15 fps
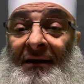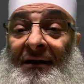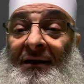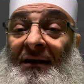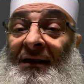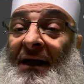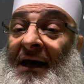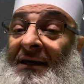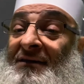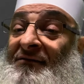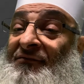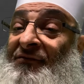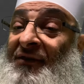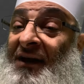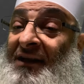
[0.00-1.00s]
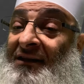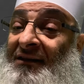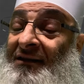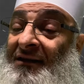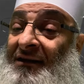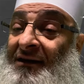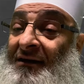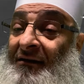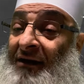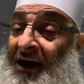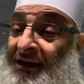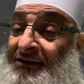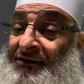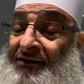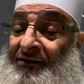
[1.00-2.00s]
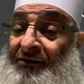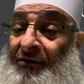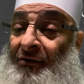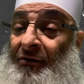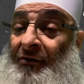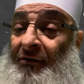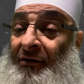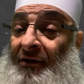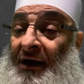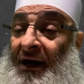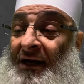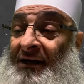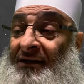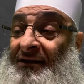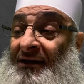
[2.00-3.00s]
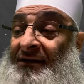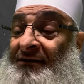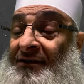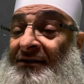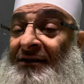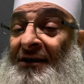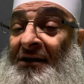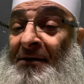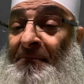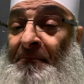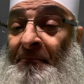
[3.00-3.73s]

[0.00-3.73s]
that friend character or identity,